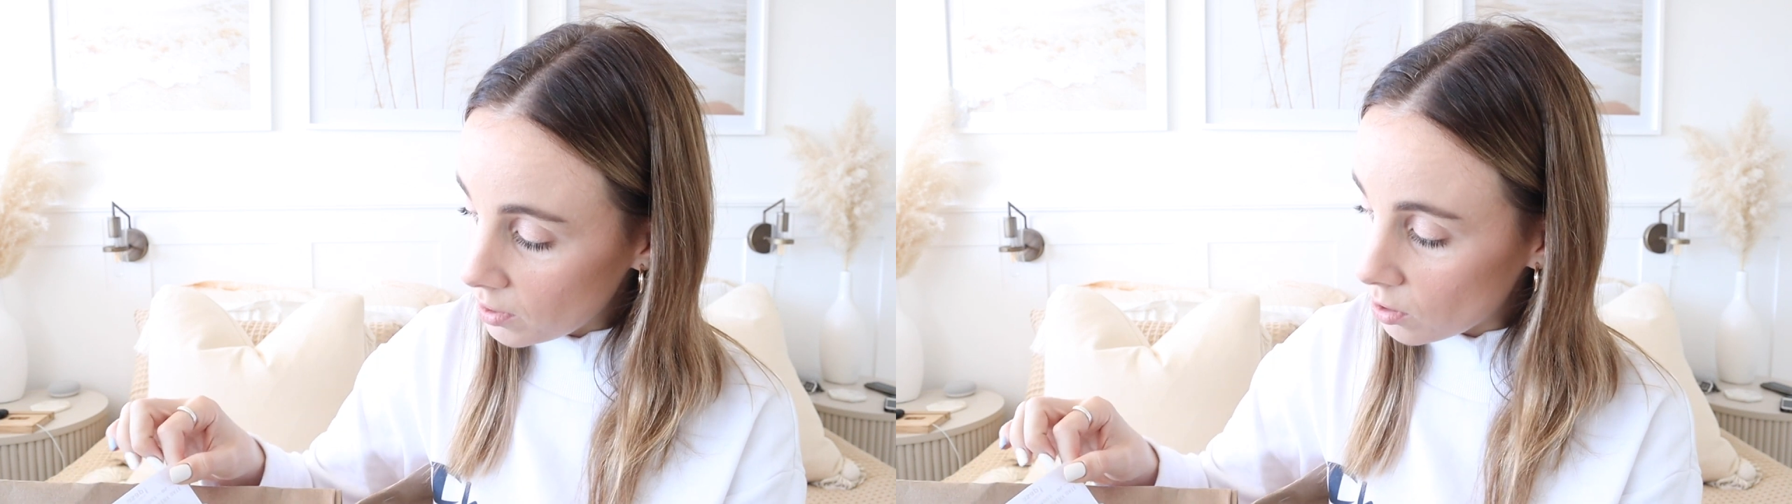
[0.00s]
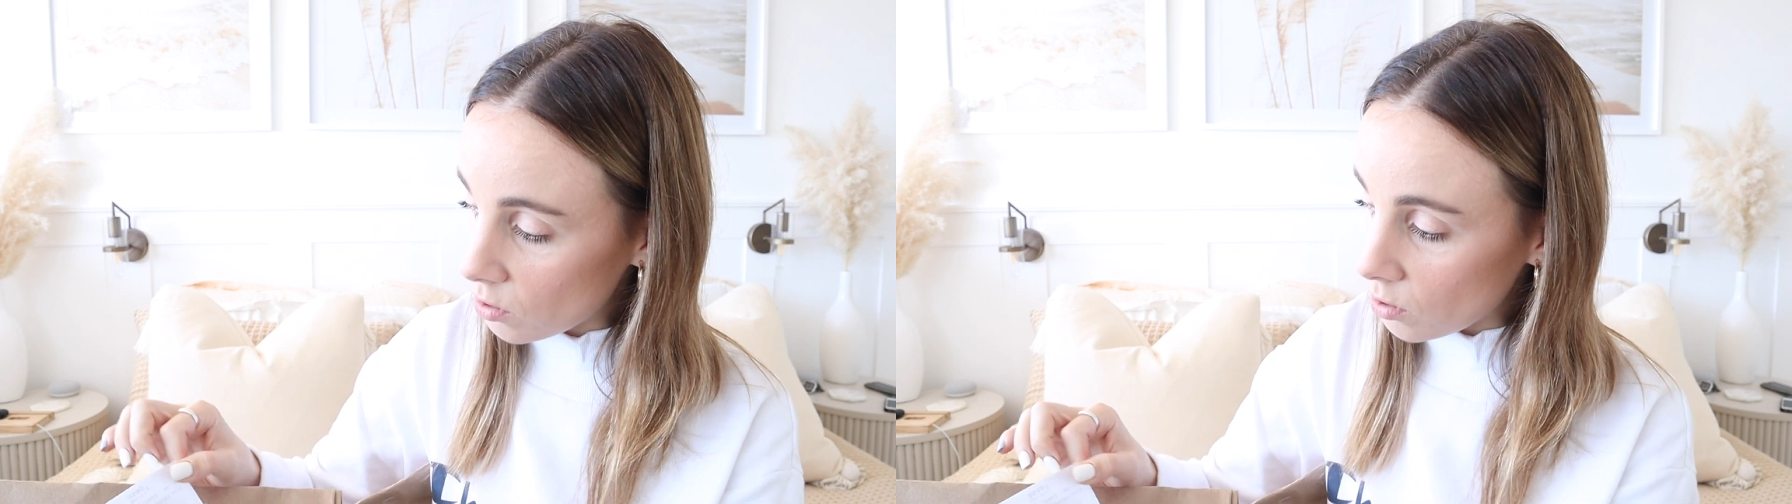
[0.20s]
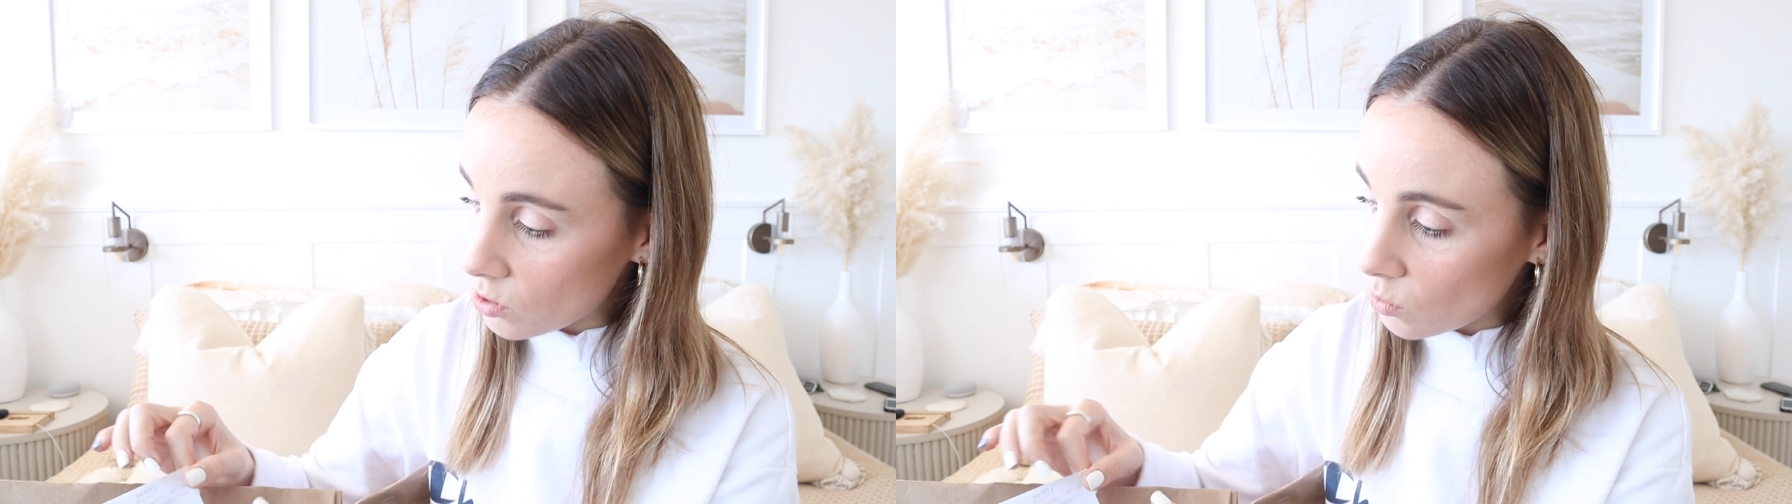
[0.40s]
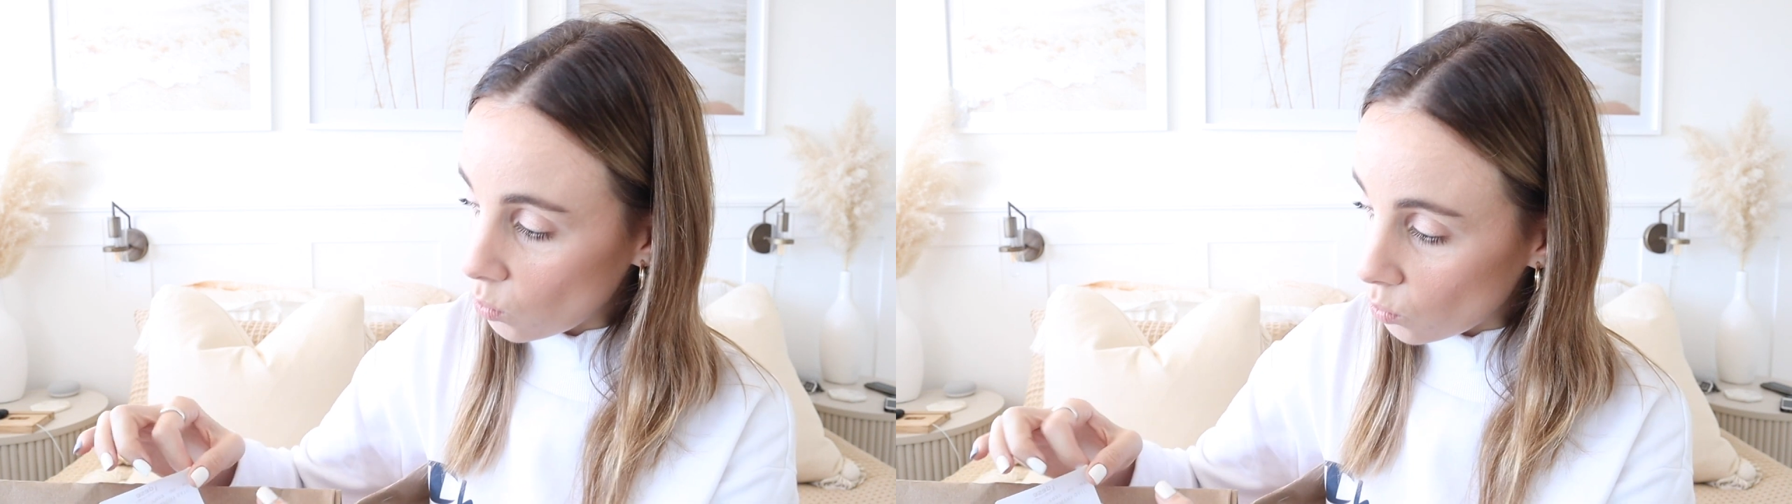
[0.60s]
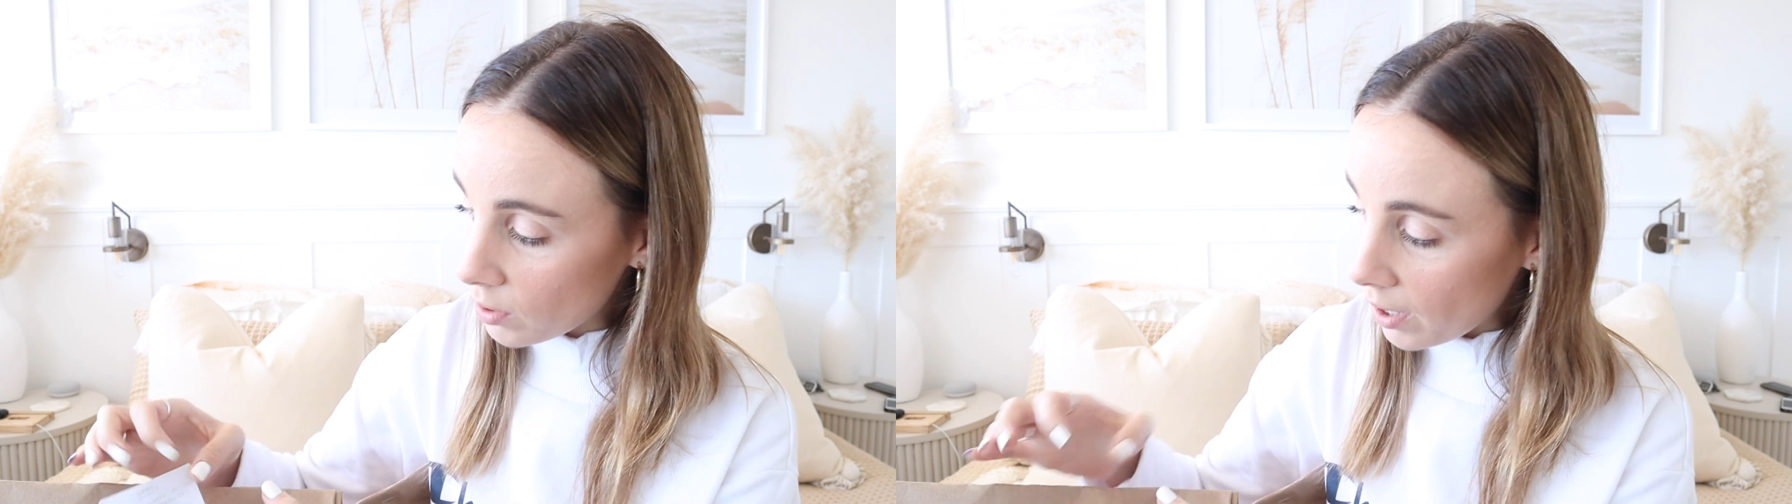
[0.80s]
across
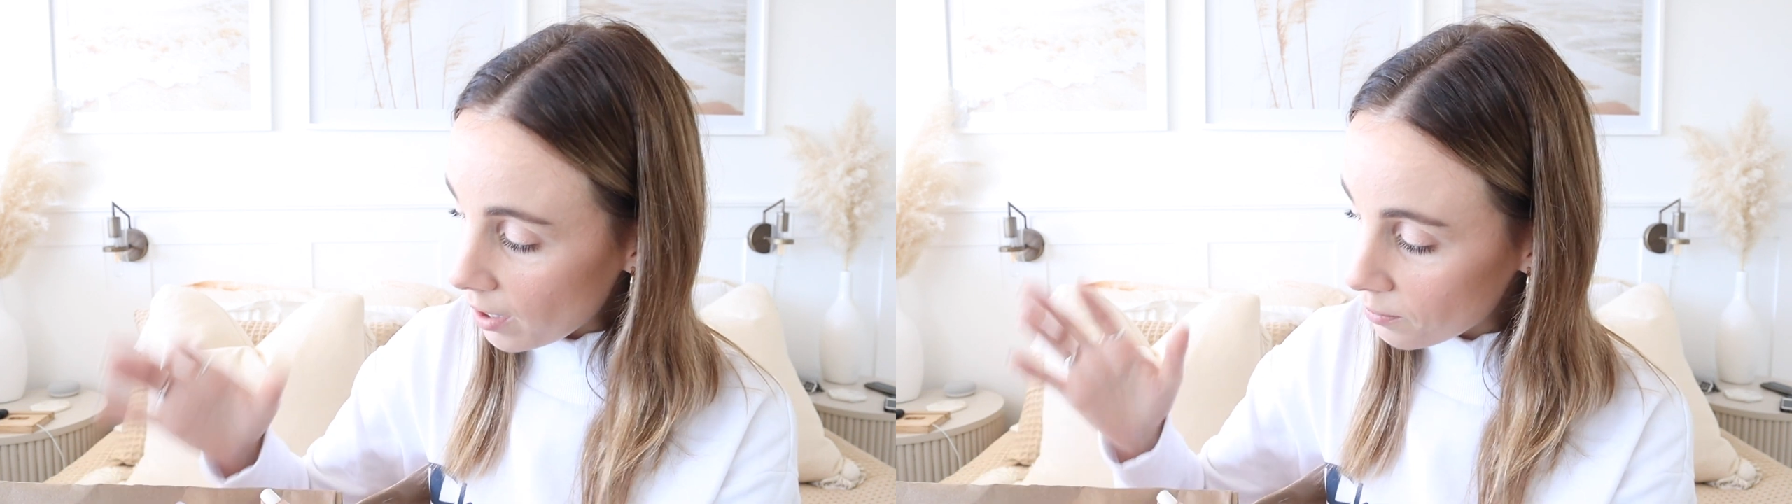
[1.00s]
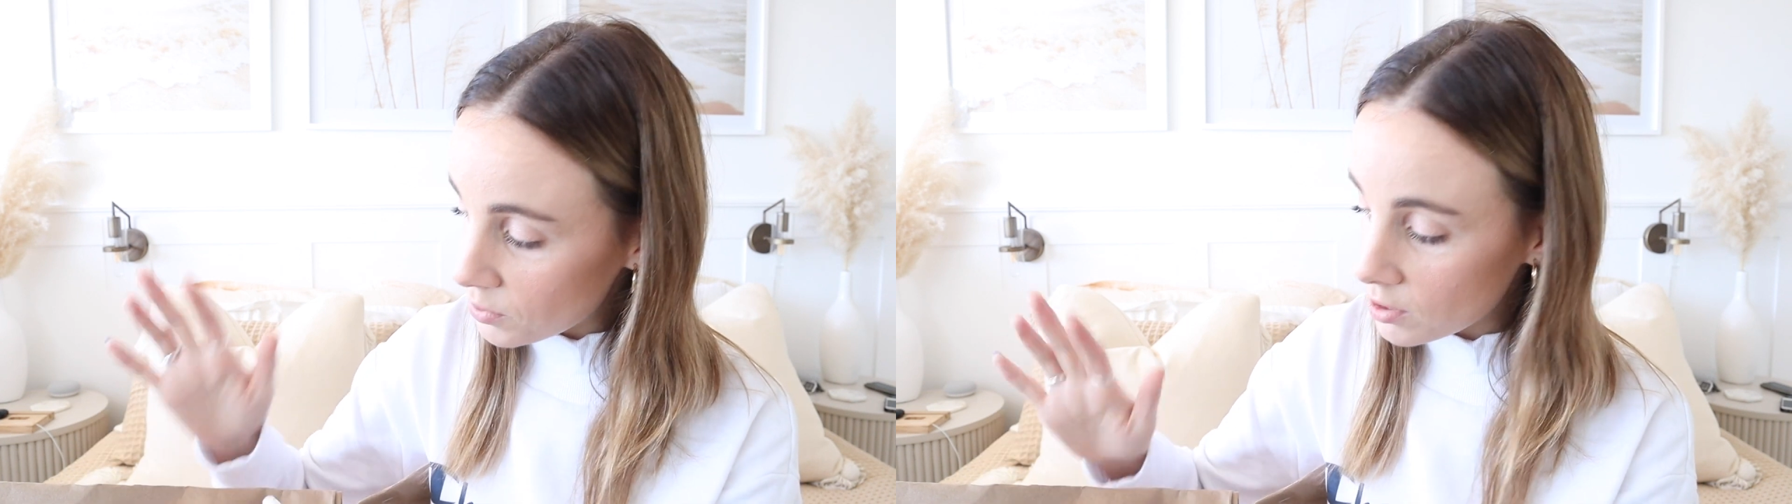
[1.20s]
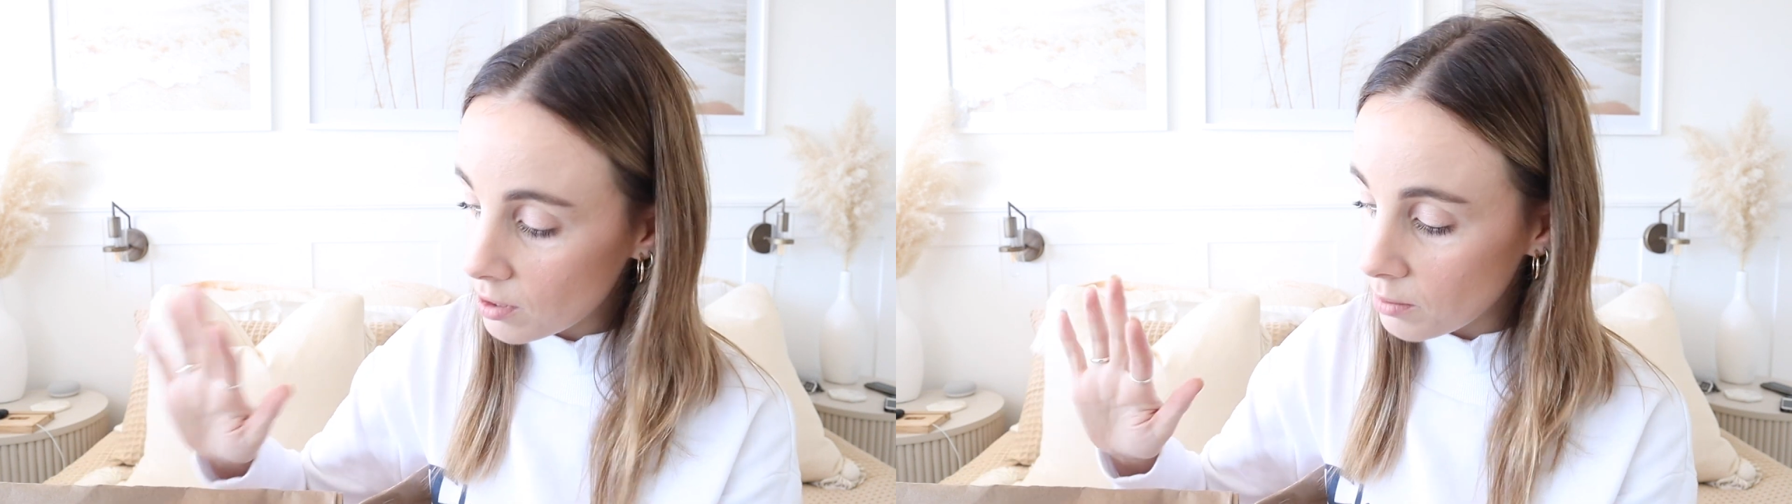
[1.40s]
all the apps.